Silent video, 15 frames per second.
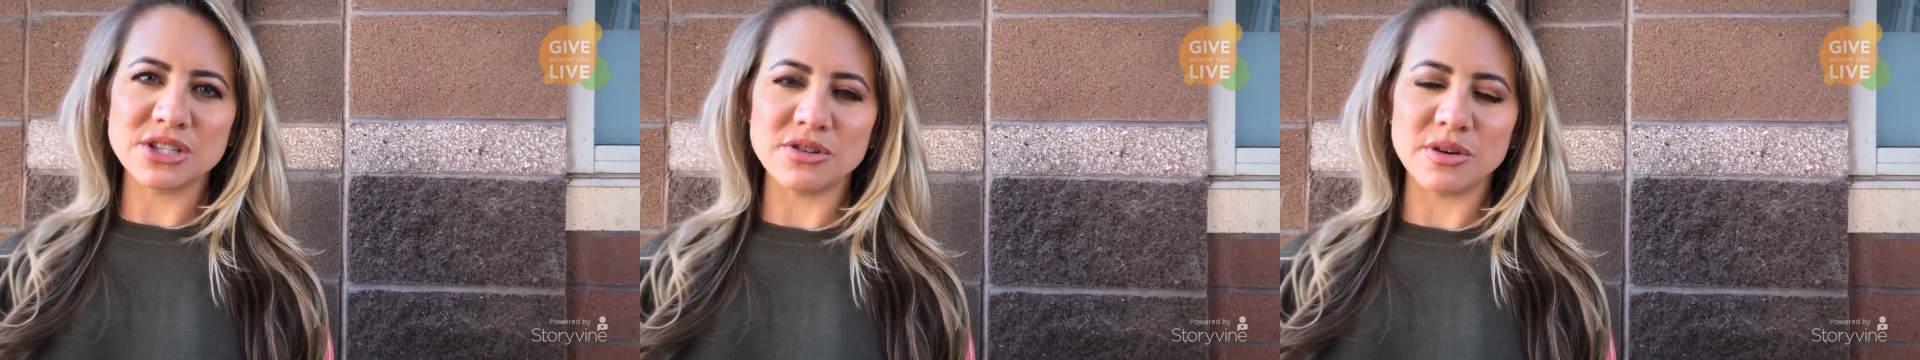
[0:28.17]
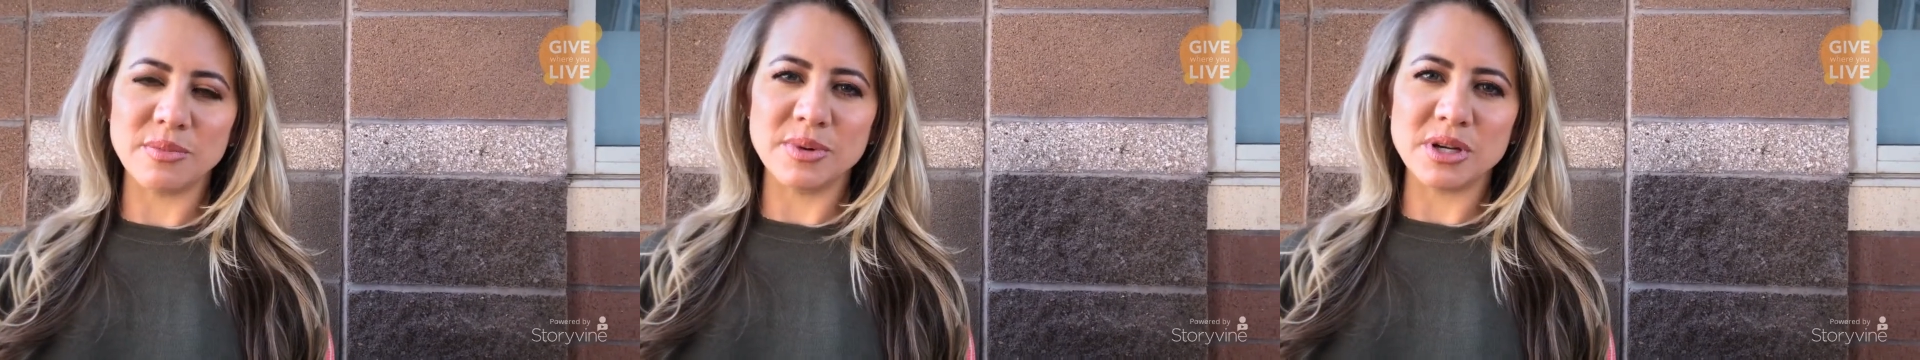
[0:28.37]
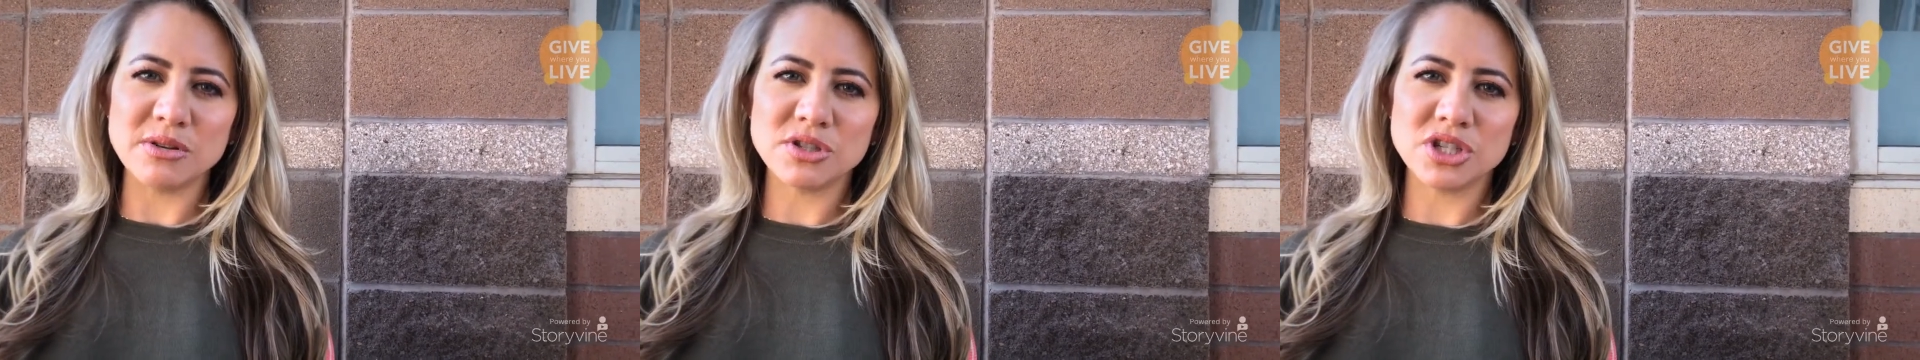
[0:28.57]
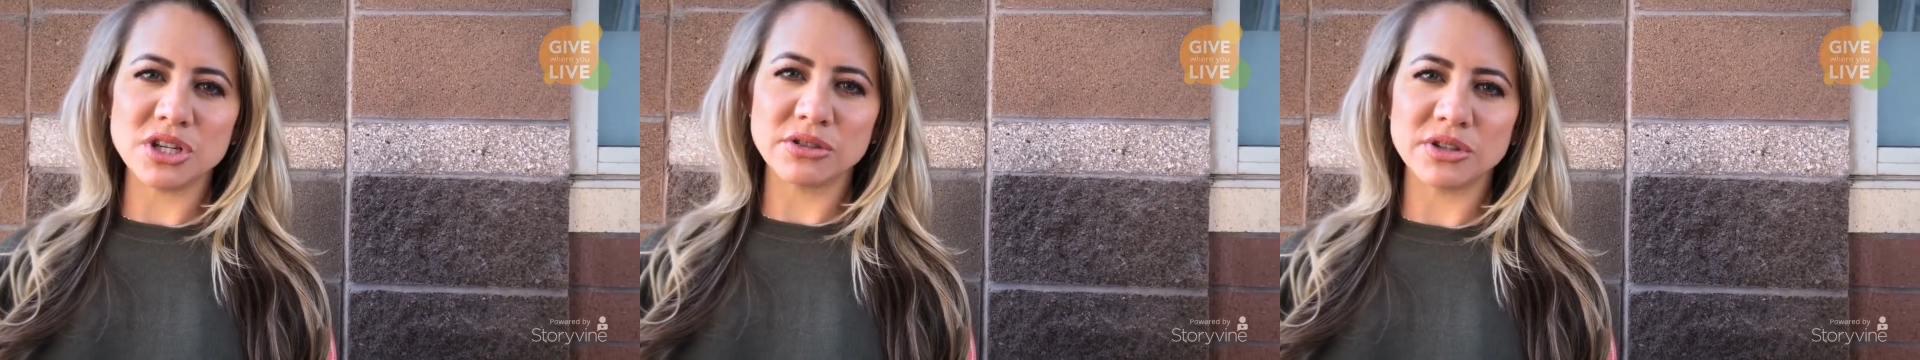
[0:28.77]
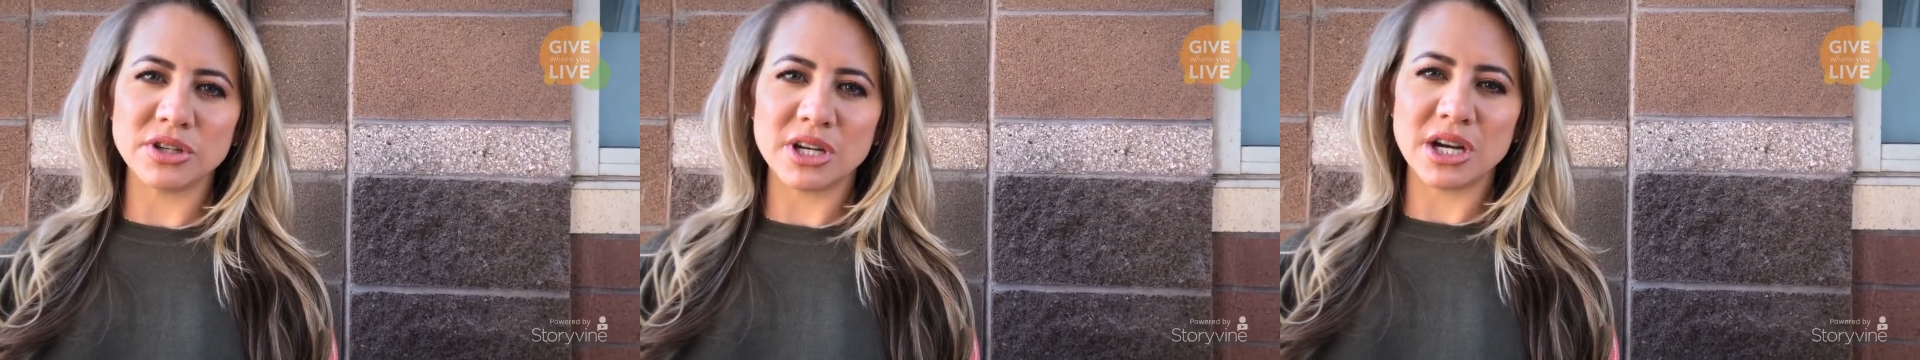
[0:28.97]
to abused
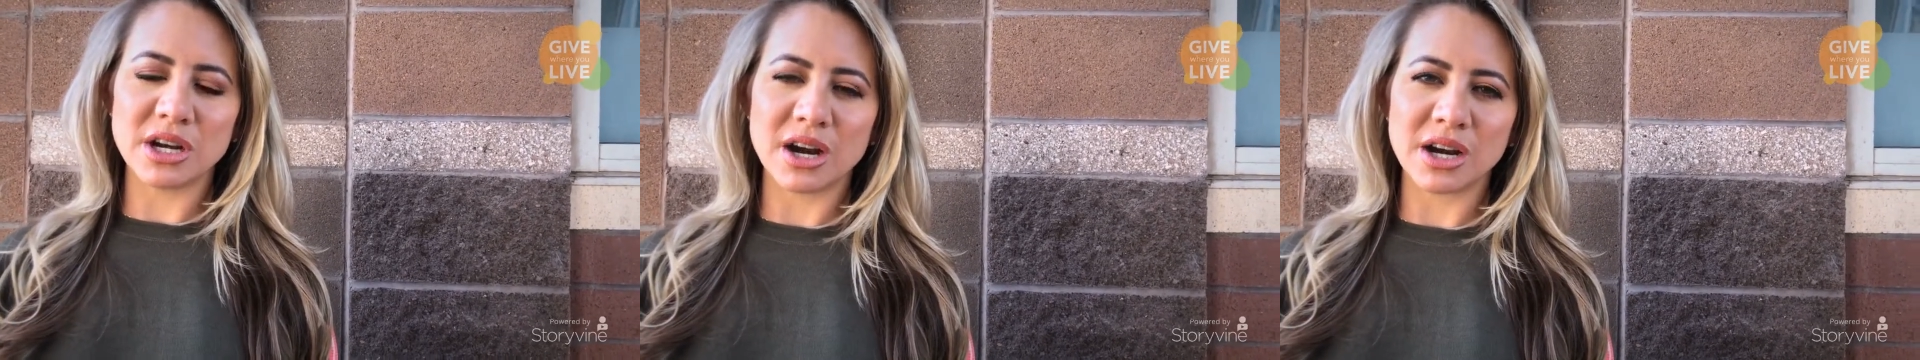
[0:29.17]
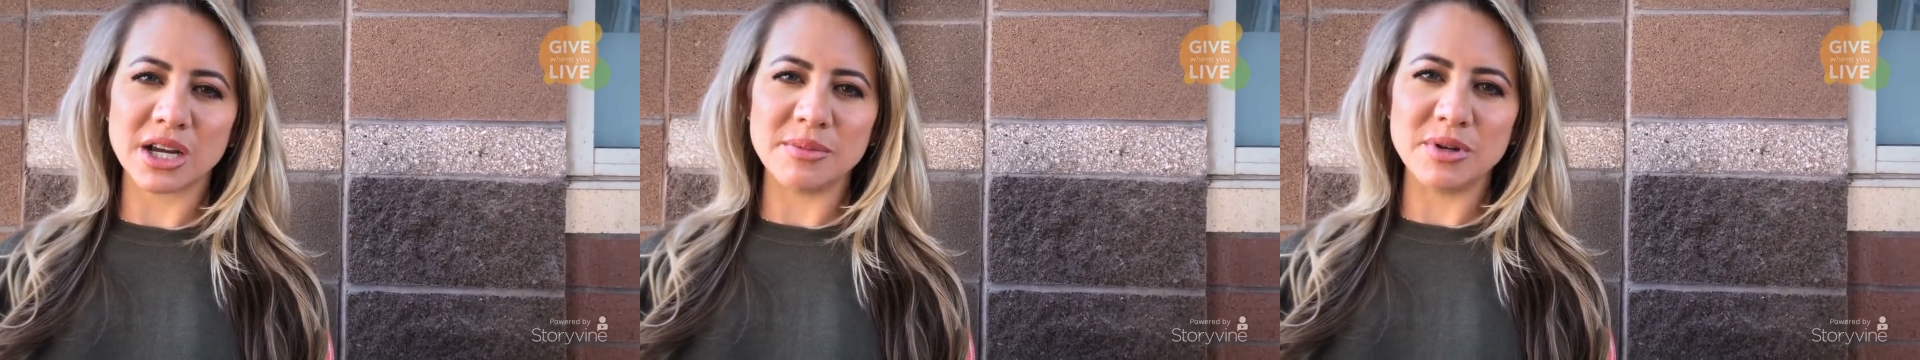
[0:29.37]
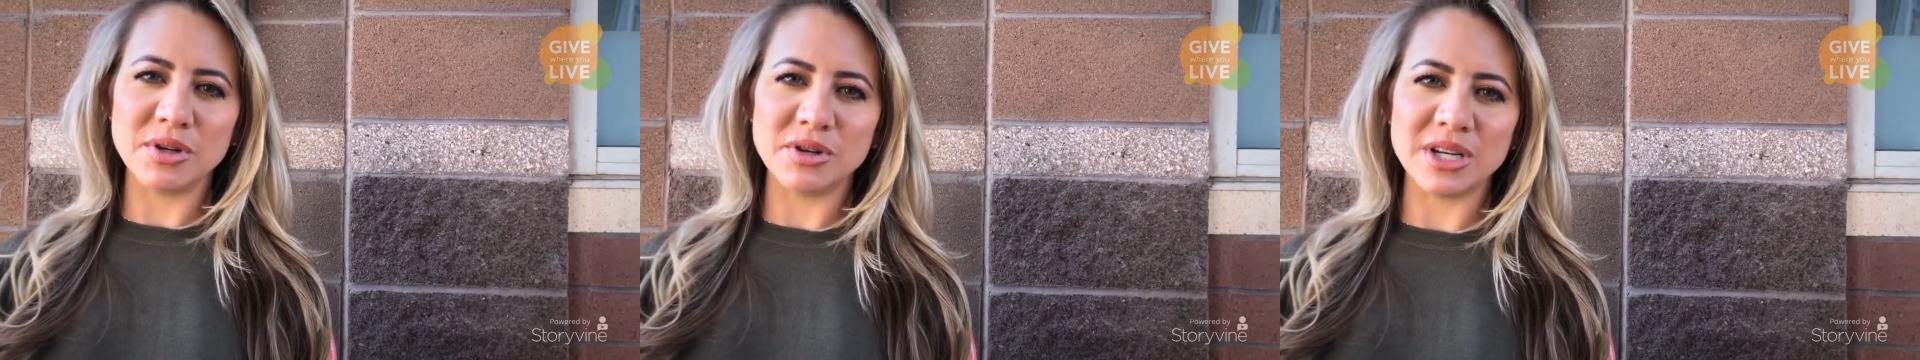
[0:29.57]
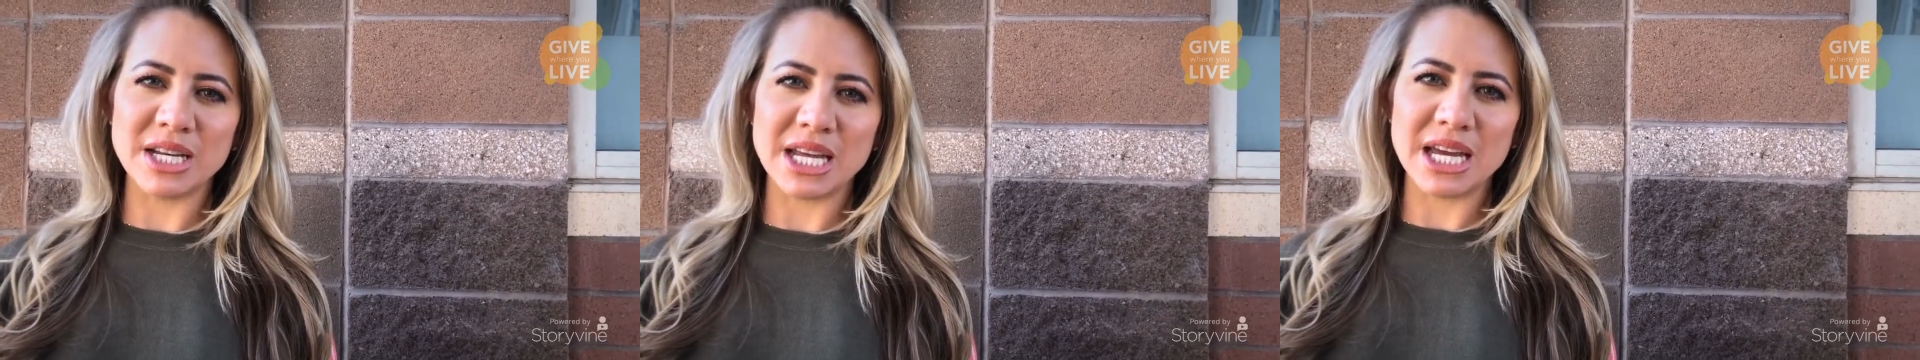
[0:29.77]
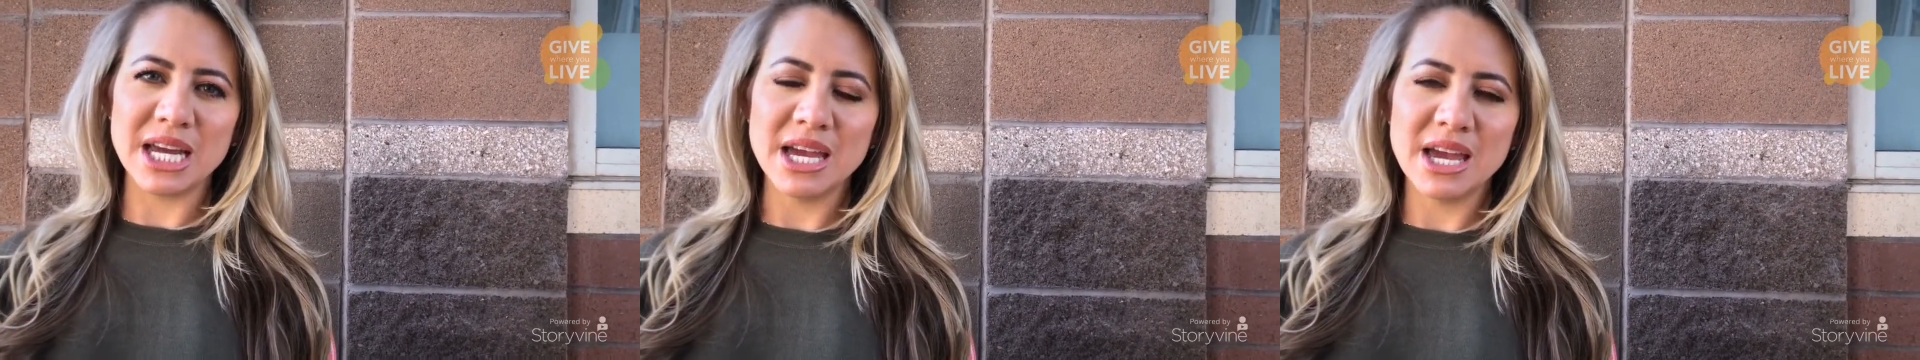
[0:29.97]
children in our
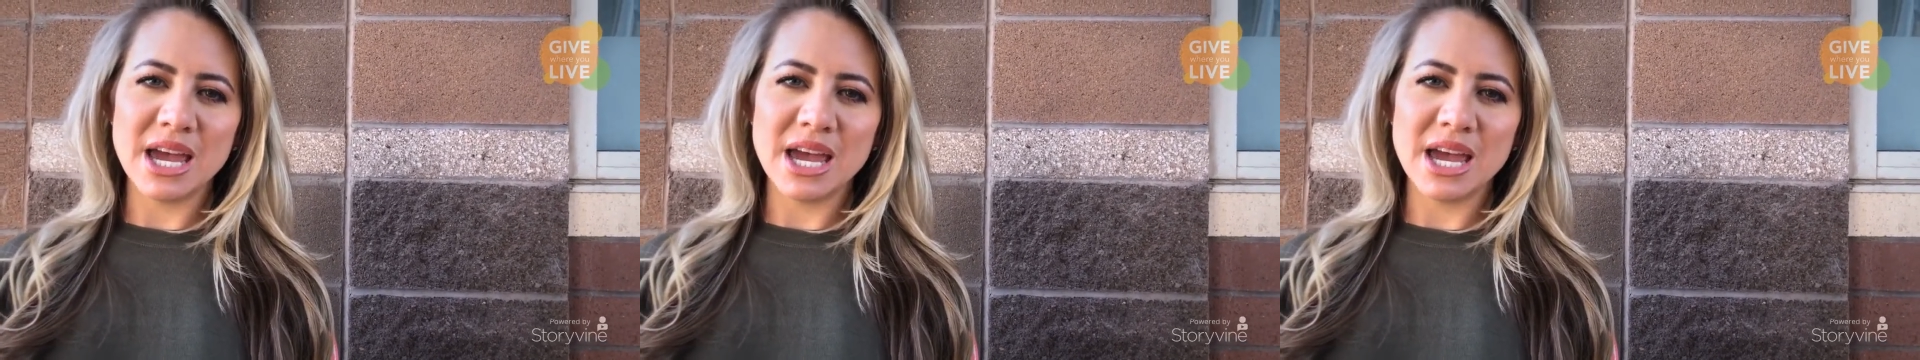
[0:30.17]
community